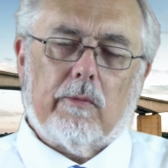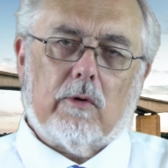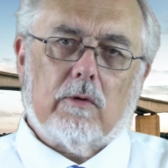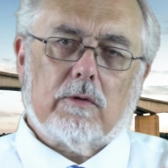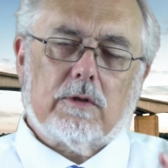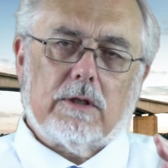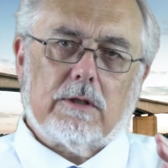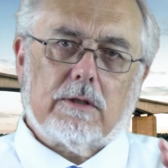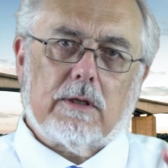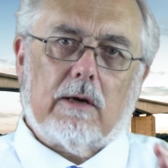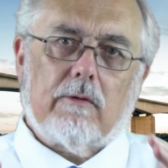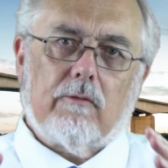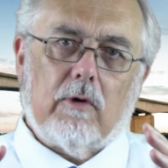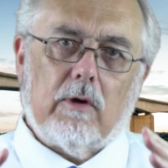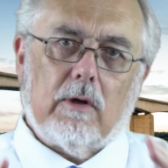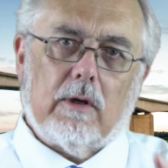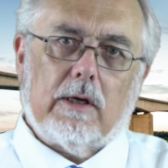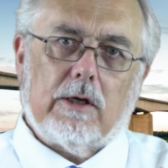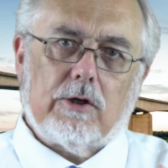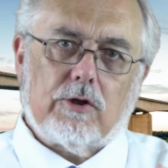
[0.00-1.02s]
Because it's that
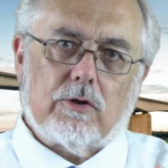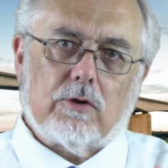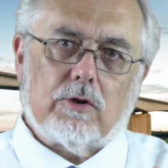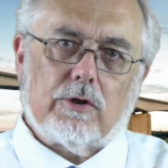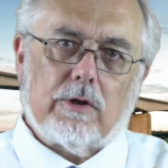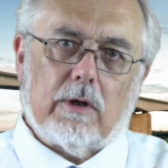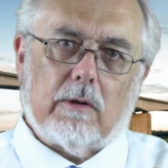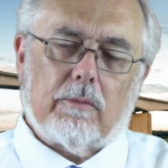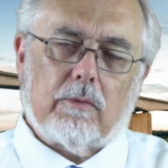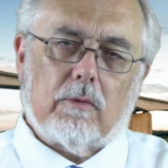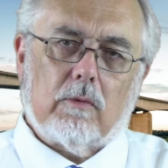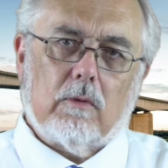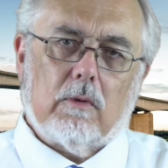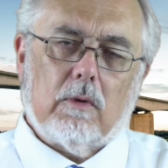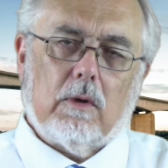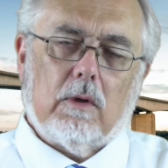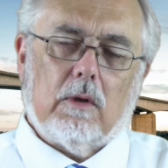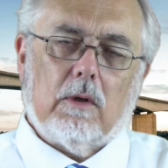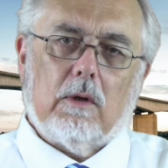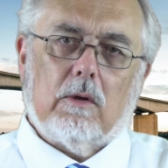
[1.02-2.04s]
relationship
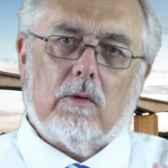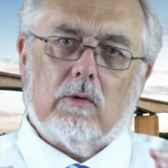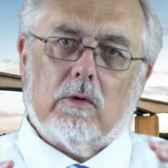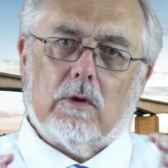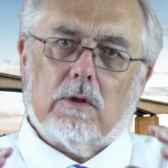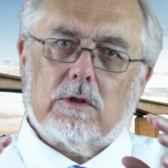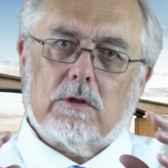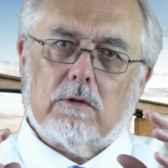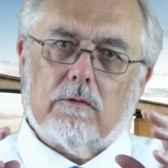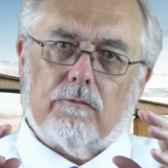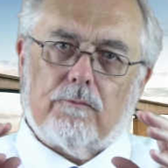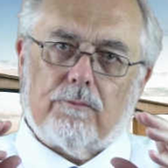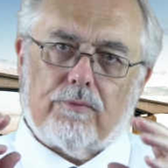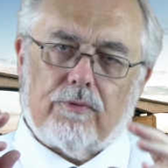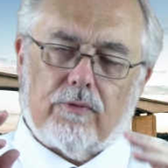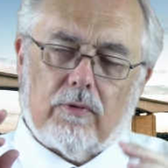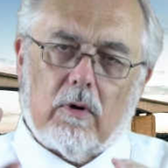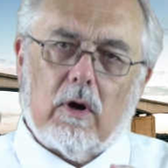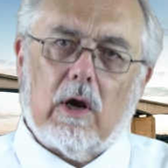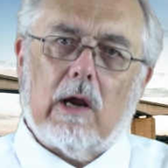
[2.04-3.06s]
that's of
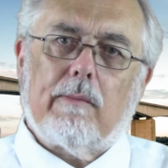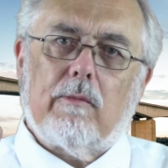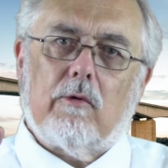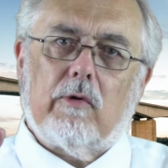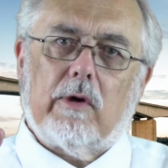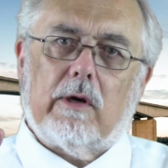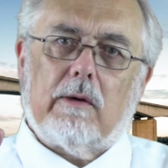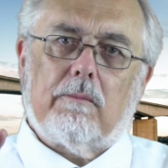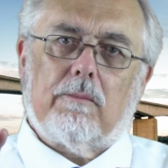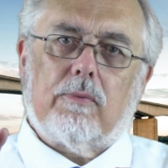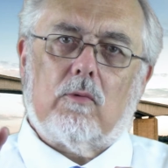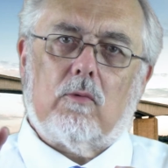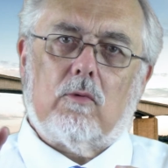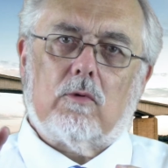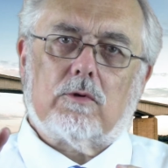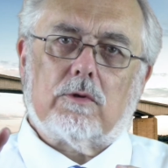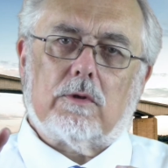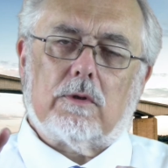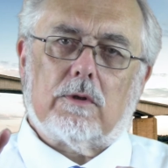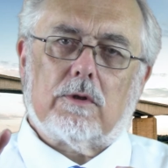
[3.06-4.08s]
primary
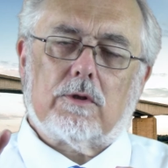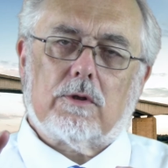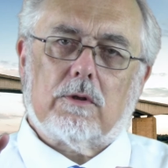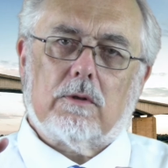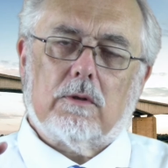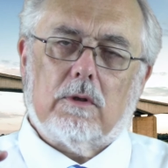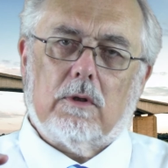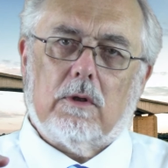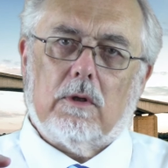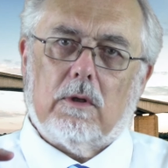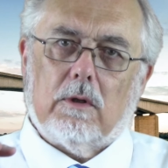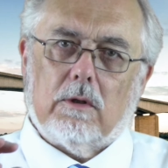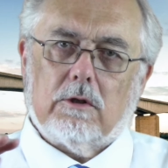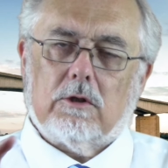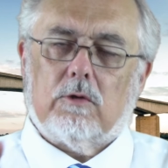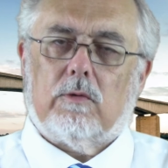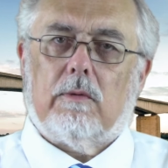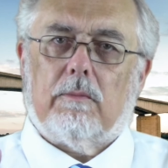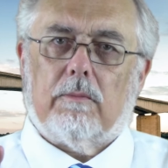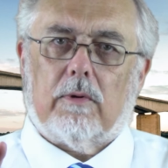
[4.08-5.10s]
importance
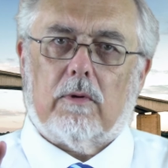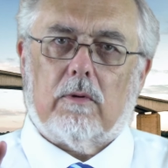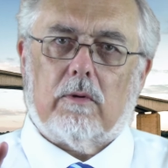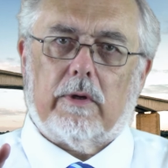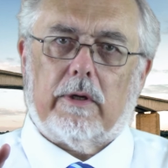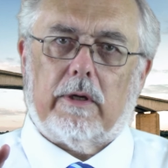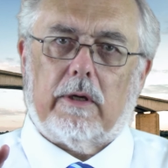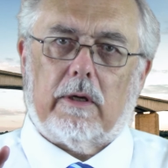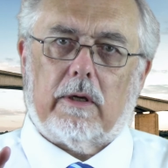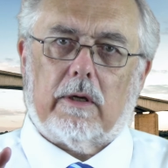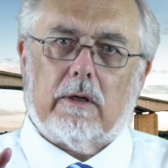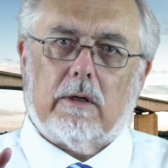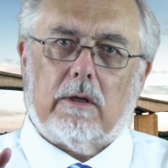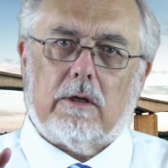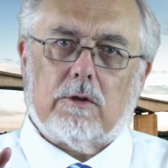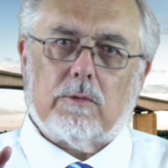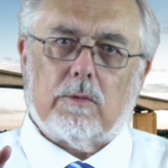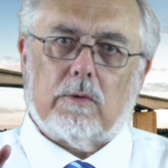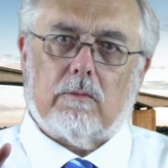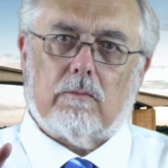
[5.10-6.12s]
to employee
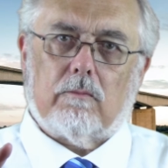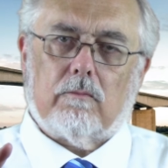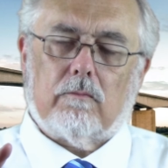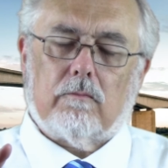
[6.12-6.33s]
engagement.